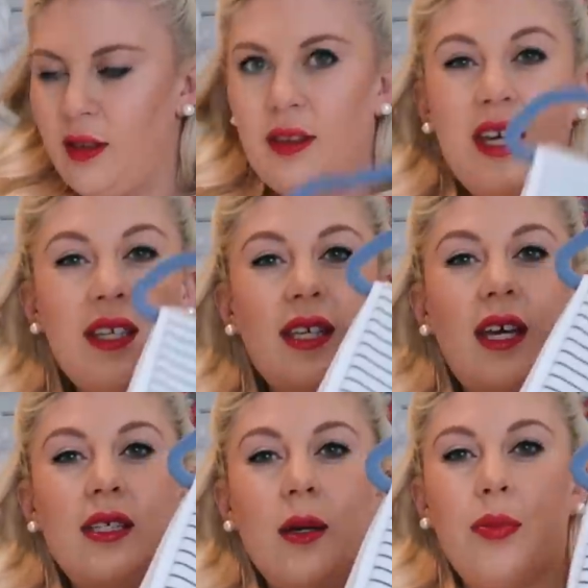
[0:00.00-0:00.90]
This
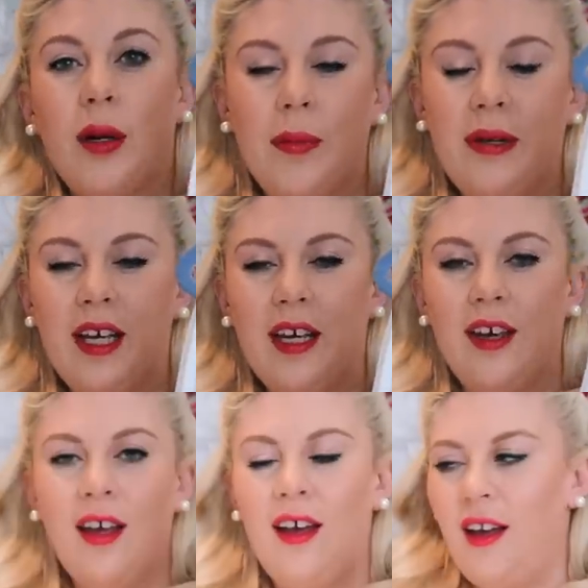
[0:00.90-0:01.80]
is
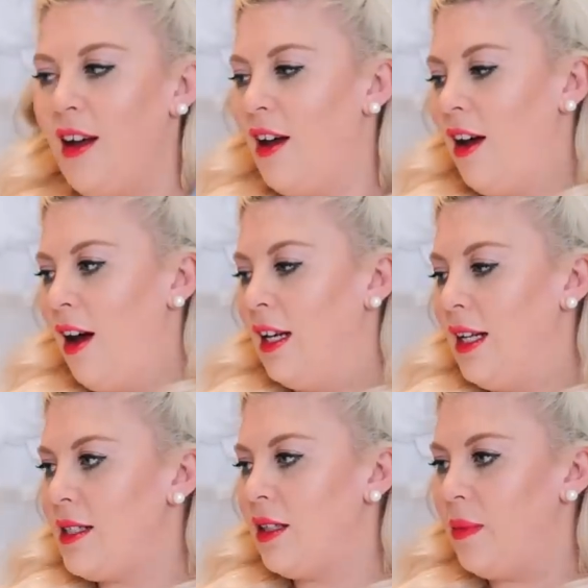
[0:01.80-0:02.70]
probably a
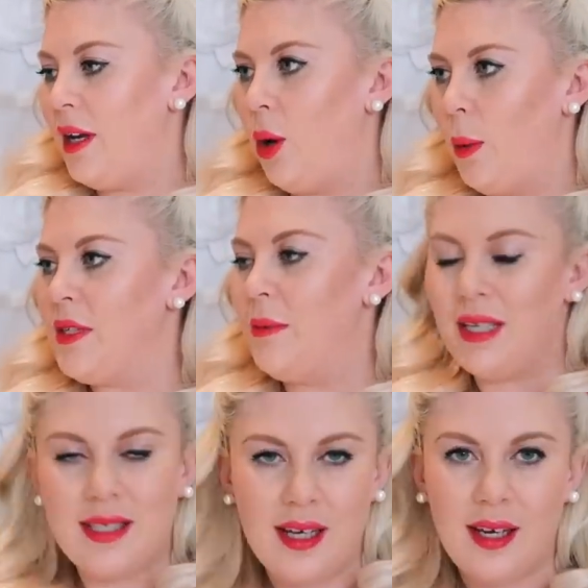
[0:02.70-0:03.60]
little bit
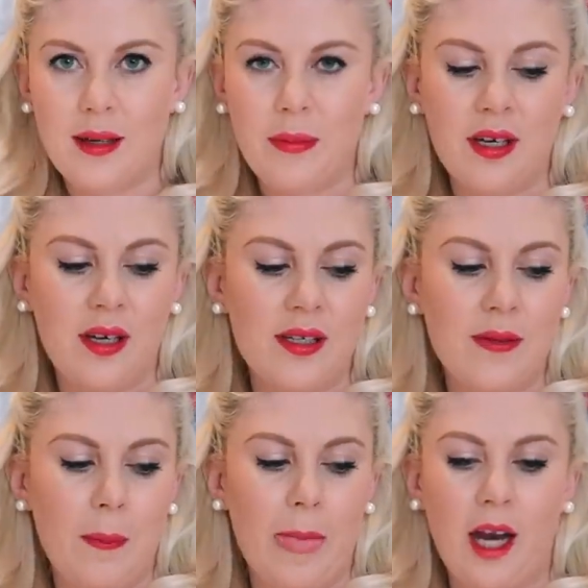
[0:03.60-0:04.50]
optimistic
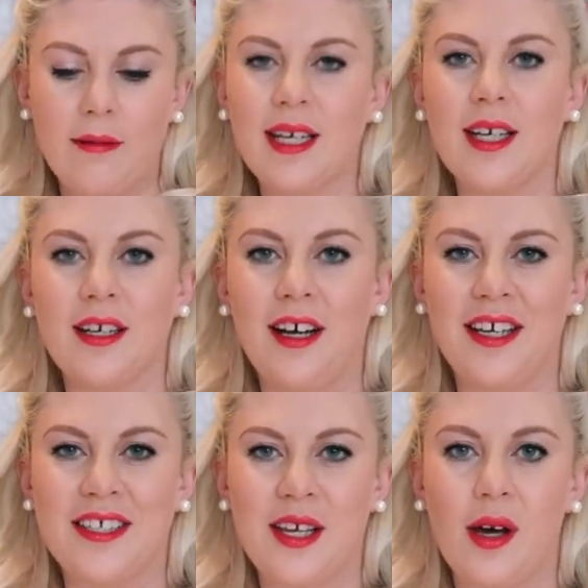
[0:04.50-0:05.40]
because I
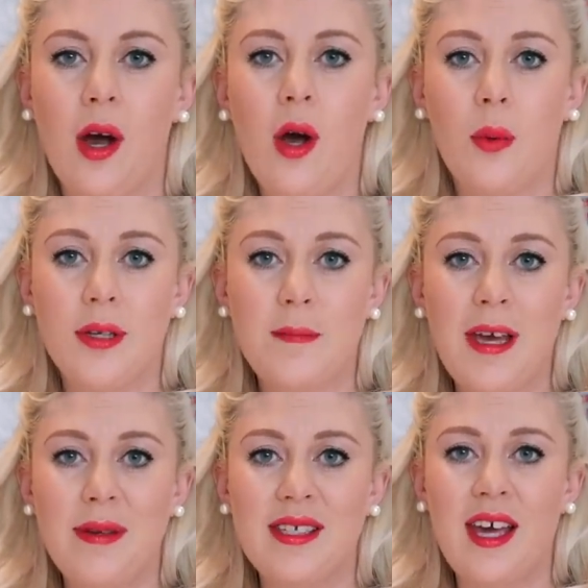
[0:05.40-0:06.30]
recognise that once
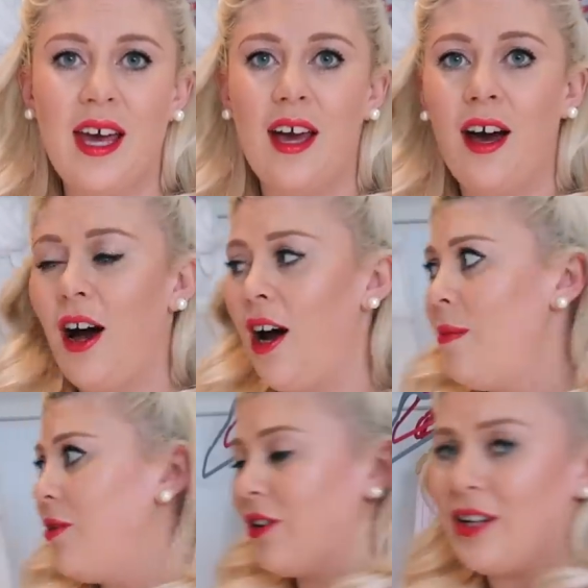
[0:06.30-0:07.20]
baby's here,
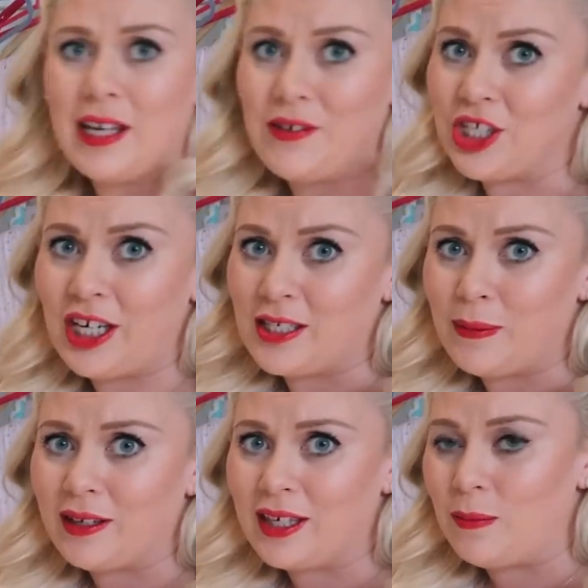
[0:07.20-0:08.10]
I'm not going to give a shit
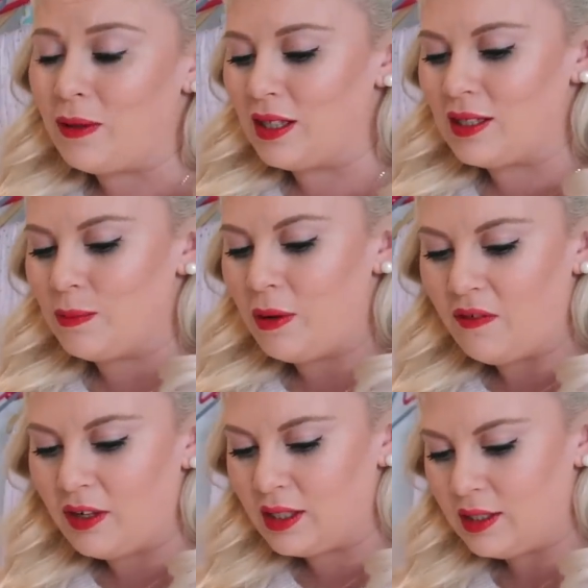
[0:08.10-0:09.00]
about keeping this as
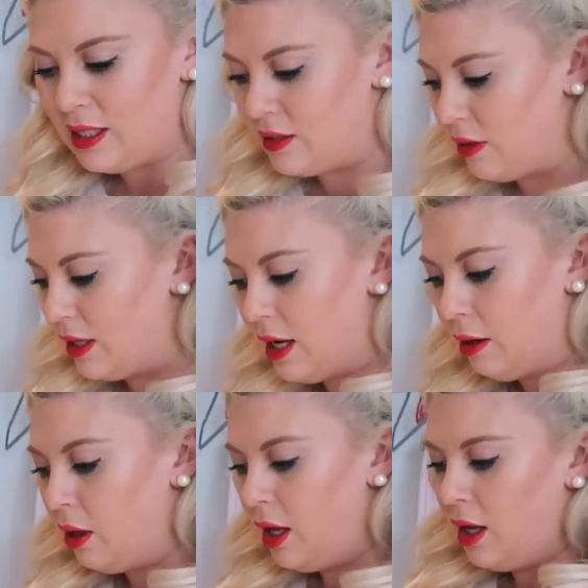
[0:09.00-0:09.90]
perfect as it is right
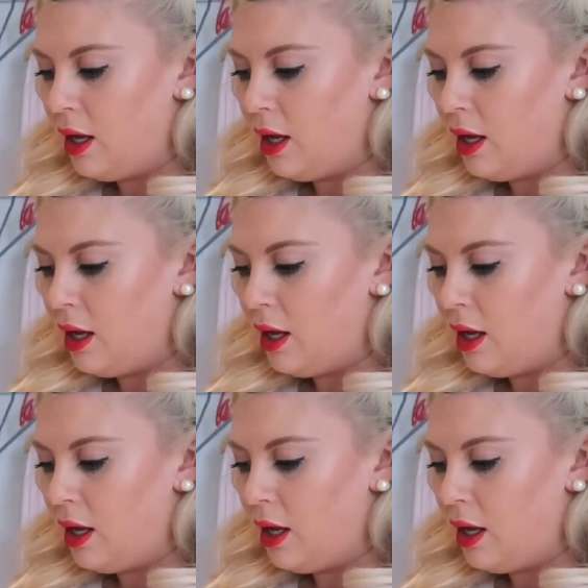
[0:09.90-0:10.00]
now.